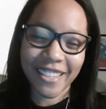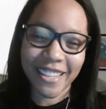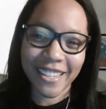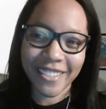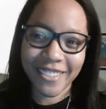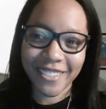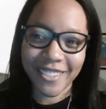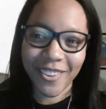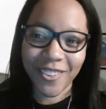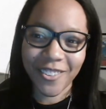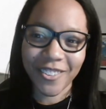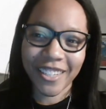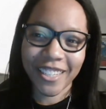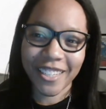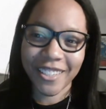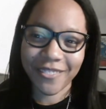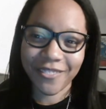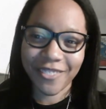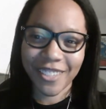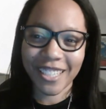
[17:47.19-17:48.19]
that don't
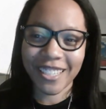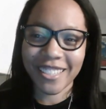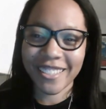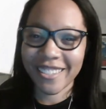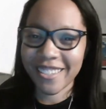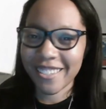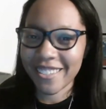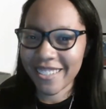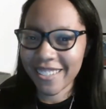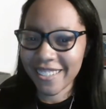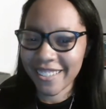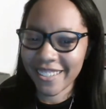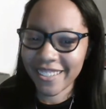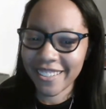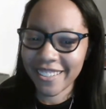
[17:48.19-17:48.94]
get fixed